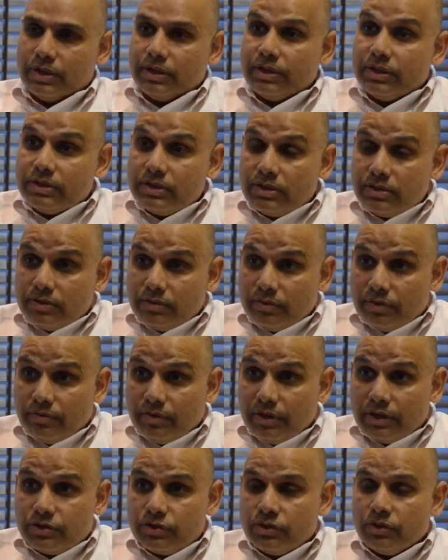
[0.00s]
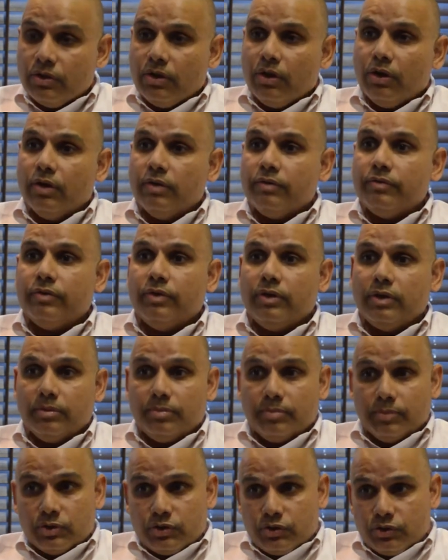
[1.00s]
And this is a reflection of the
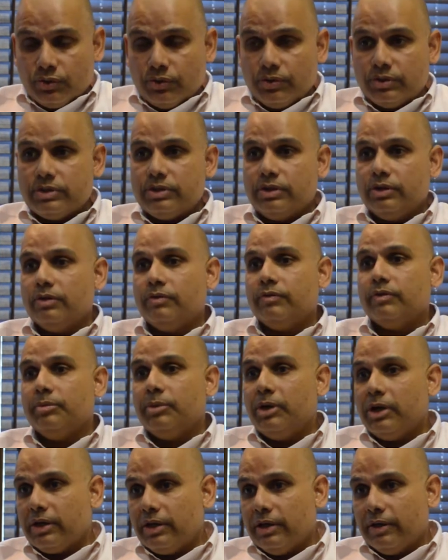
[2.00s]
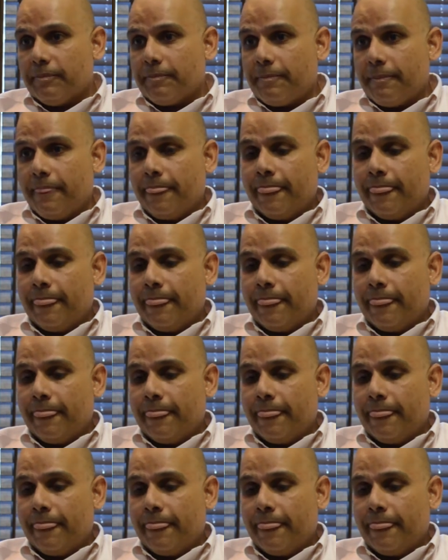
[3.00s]
maturity of the market,